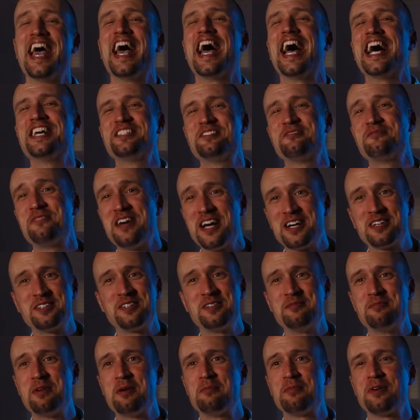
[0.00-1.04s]
As a
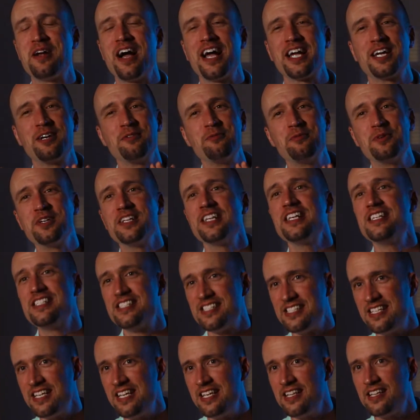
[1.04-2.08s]
faculty member, I could really
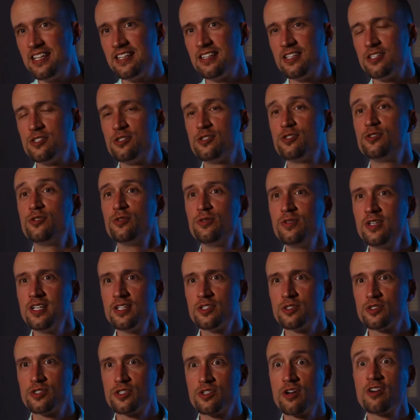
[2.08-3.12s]
see that the
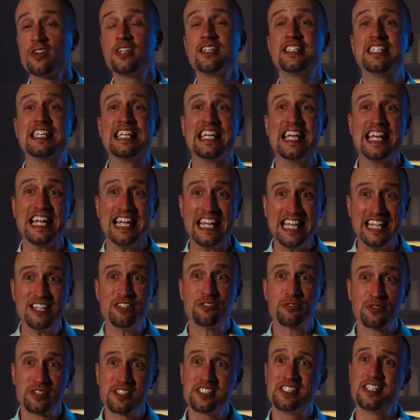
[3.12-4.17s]
students started to get
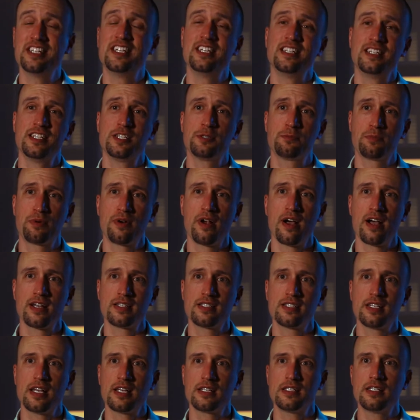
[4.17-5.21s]
interested in this
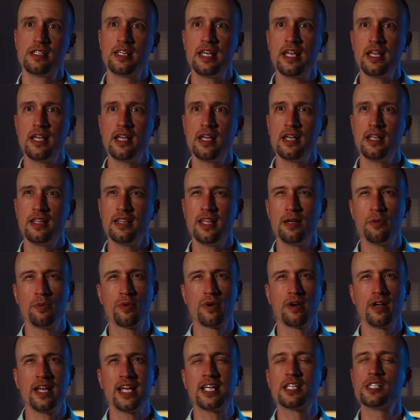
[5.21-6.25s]
process. They, they
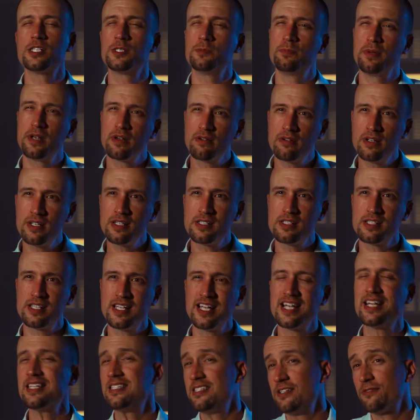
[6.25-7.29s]
were
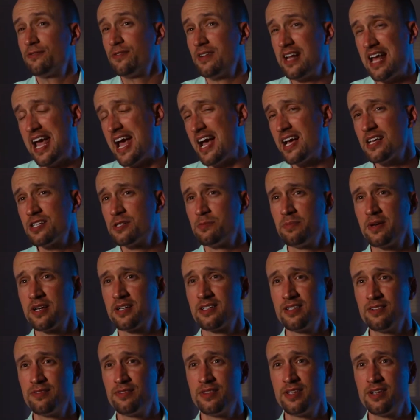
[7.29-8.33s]
experiencing a different
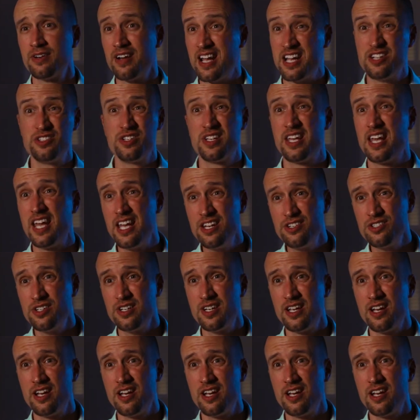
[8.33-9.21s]
aspect of their education